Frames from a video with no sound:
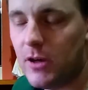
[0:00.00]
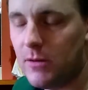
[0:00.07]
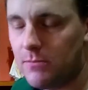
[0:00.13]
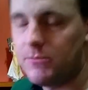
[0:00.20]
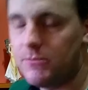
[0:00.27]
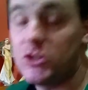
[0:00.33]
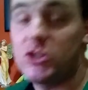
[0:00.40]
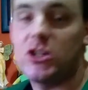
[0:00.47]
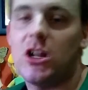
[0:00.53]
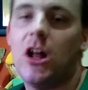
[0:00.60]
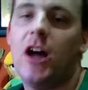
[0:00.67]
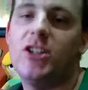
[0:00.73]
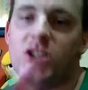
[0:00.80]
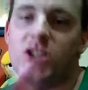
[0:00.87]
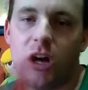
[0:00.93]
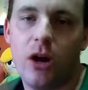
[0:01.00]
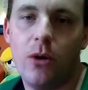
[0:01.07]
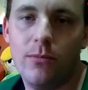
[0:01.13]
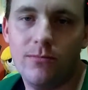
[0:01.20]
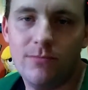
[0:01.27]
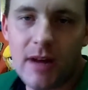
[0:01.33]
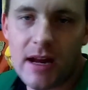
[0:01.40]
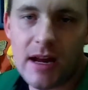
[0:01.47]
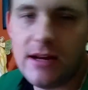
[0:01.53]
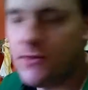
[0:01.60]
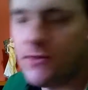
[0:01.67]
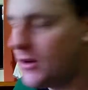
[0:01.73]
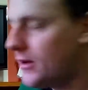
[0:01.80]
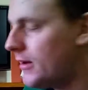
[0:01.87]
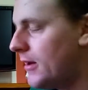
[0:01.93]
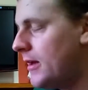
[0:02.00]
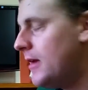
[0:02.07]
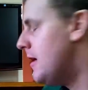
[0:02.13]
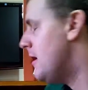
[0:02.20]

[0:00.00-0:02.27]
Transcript: slideshow even.